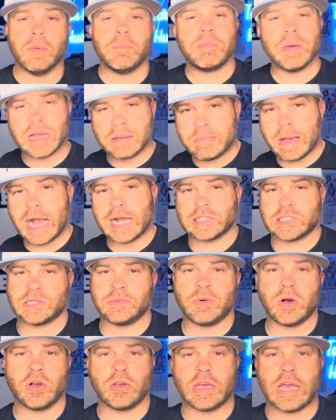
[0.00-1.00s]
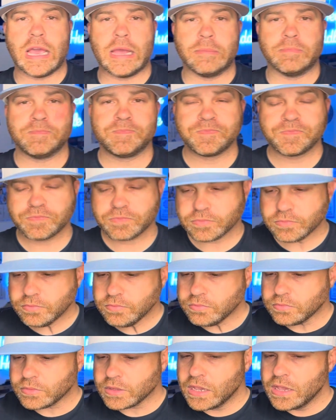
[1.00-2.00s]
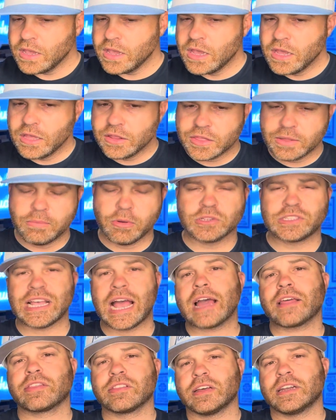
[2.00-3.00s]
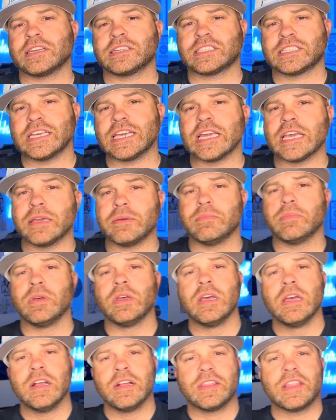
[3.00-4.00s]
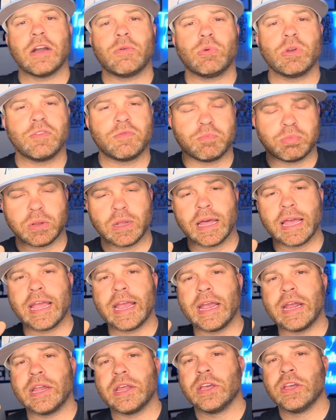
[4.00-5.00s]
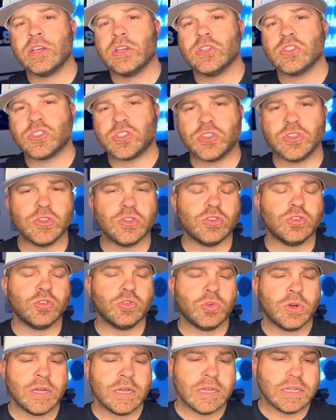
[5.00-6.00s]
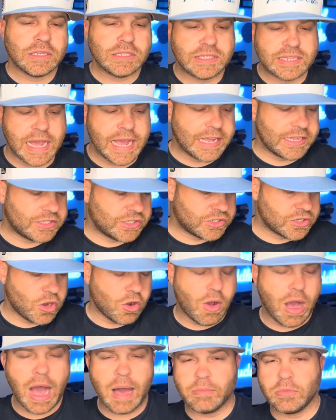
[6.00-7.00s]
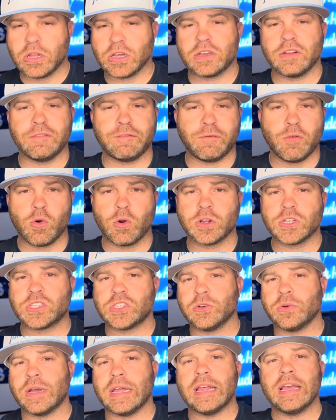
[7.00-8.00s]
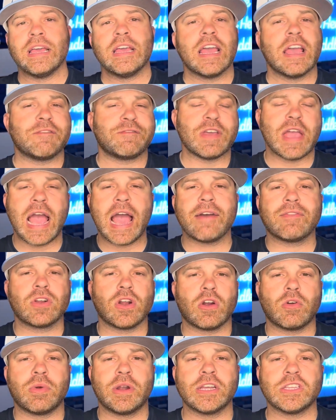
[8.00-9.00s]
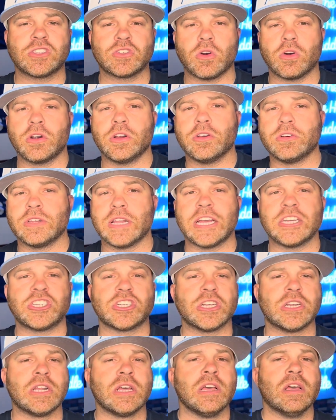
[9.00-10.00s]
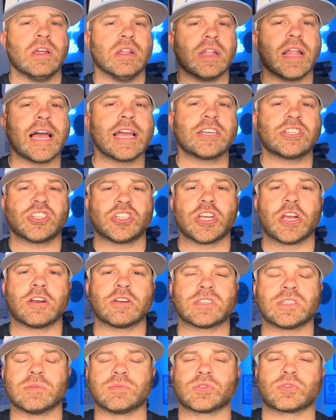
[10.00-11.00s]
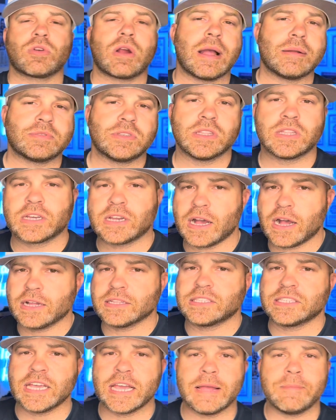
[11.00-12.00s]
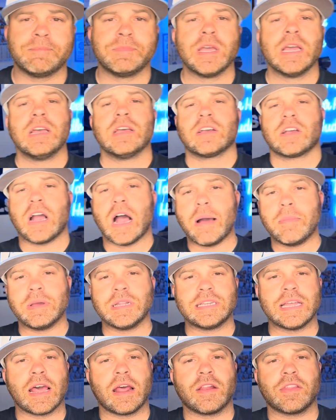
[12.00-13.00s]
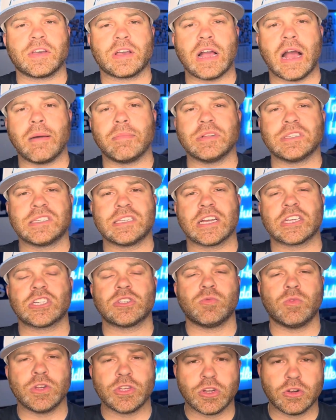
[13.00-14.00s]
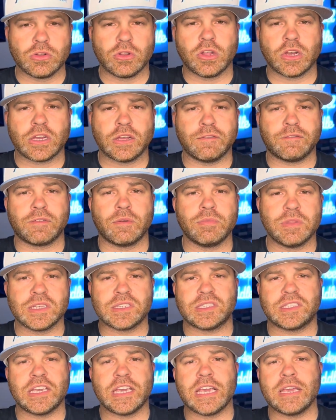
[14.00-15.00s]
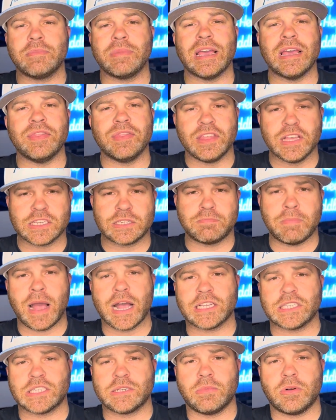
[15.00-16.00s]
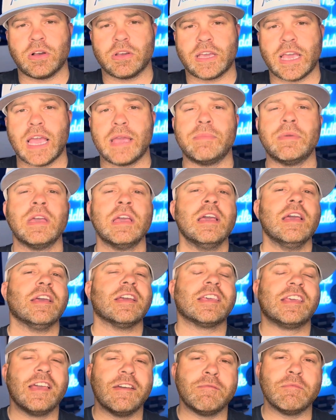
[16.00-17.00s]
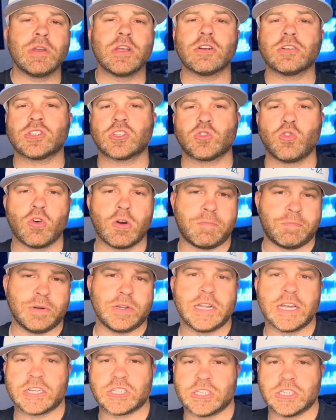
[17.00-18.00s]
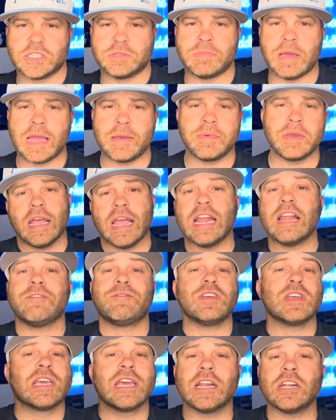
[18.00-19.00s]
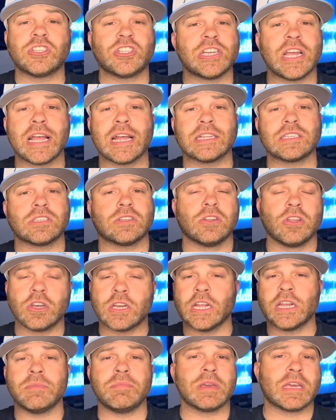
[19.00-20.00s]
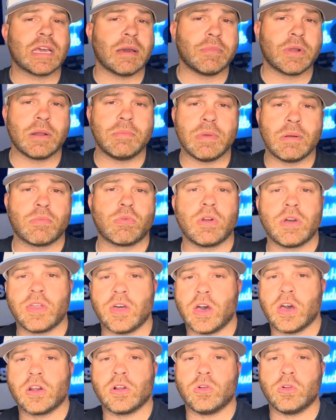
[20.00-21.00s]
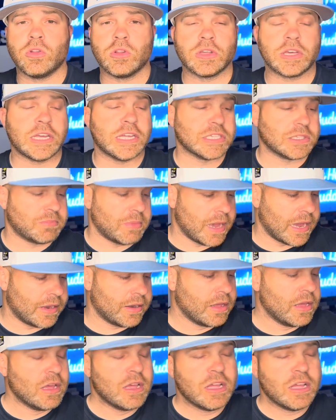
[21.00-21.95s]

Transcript: Big basketball game. The most athletic team that we've played to date. So I'm looking forward to it. If you haven't already, Tar Heel Nation, like, share, subscribe to the content. Comment down in the comment section what you're looking from this team in this basketball game. Give me your score predictions, baby. And if you get a chance, look into becoming a member of the Huddle Hooligans, man.